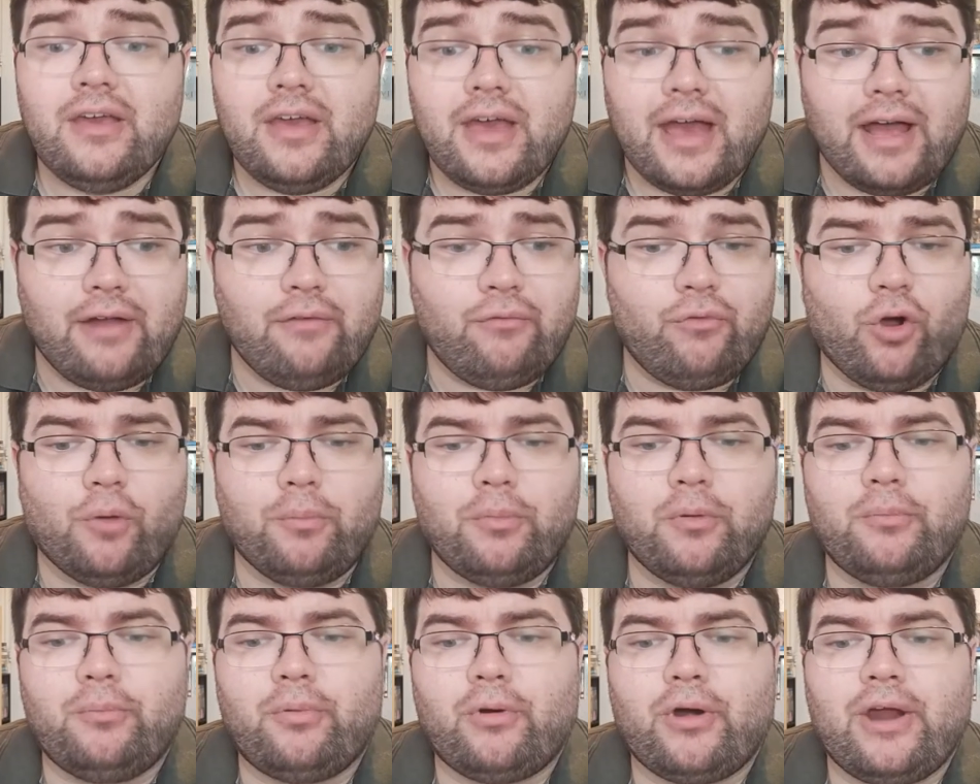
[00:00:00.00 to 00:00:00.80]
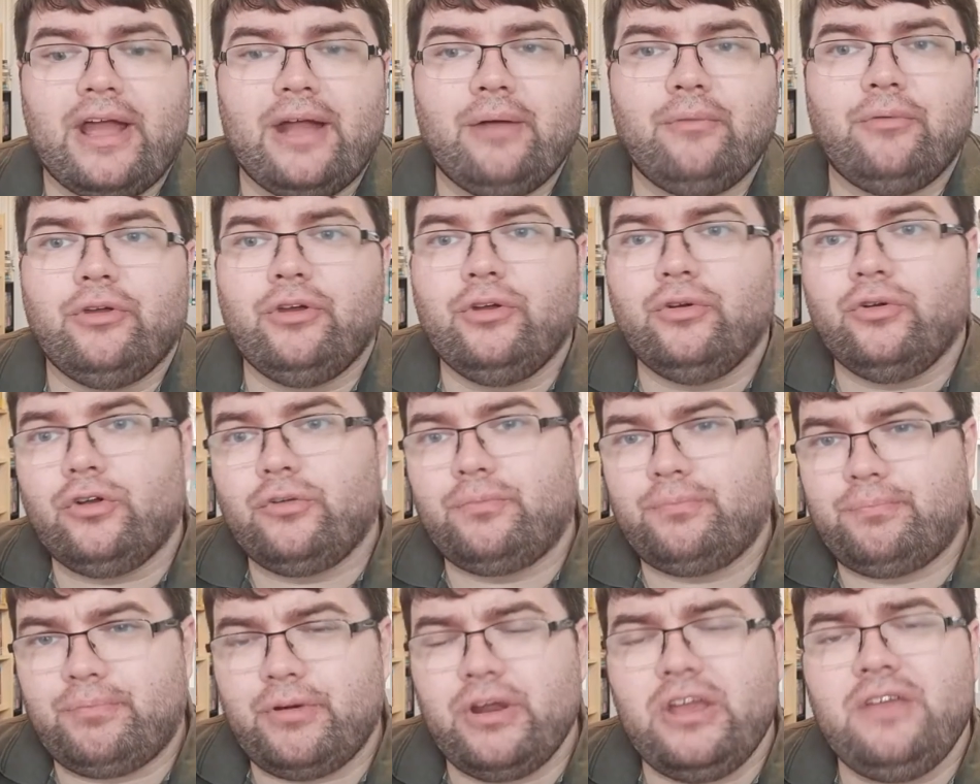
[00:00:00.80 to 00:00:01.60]
and Robert Brown, who would
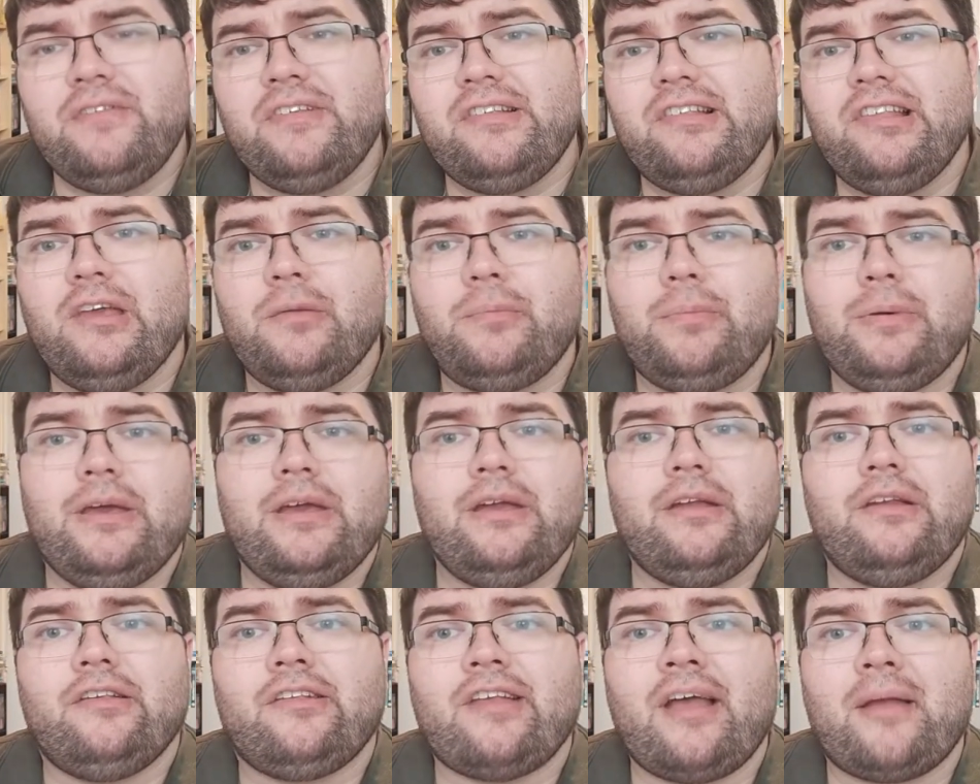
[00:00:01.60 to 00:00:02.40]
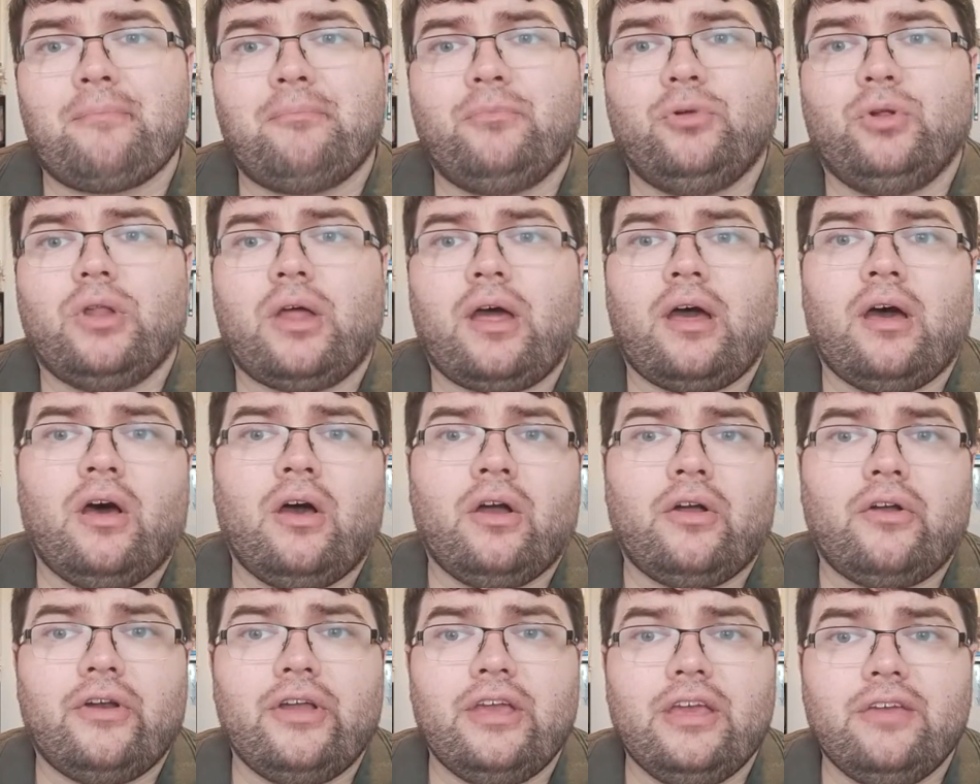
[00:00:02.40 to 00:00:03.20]
have previously appeared as Admiral
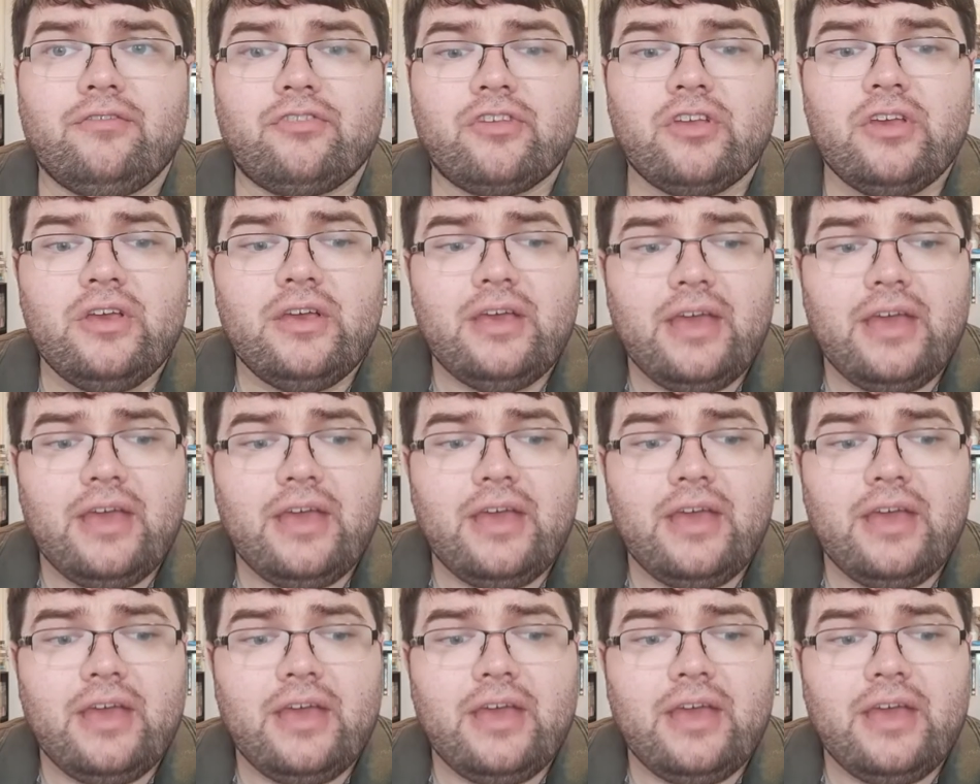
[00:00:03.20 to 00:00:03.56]
Hargreaves